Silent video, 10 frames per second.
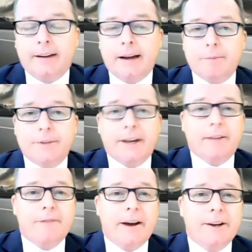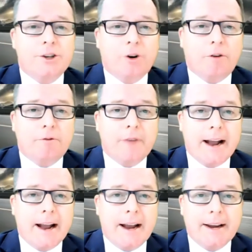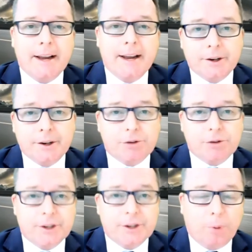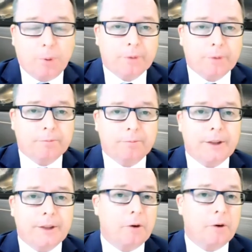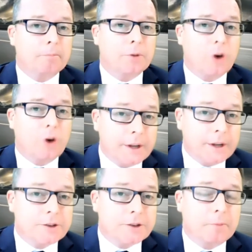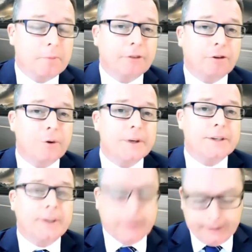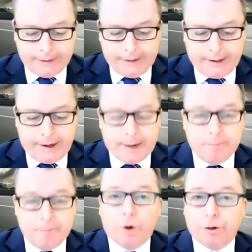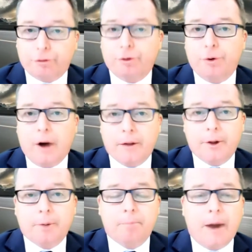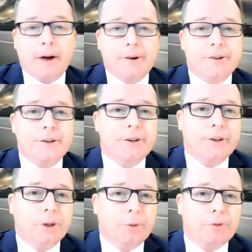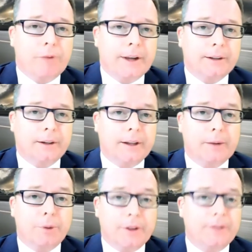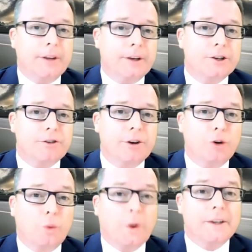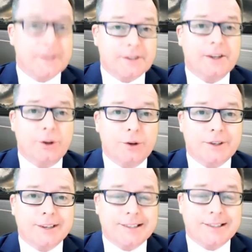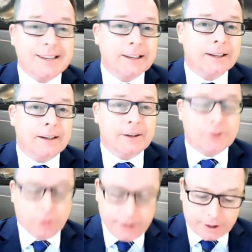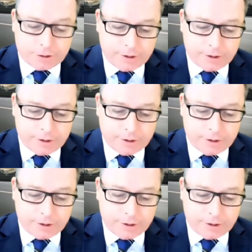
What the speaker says: take advantage of any industry support, either from colleagues who've been through it, or through other partners that you deal with regularly within the industry who want to see you succeed. So industry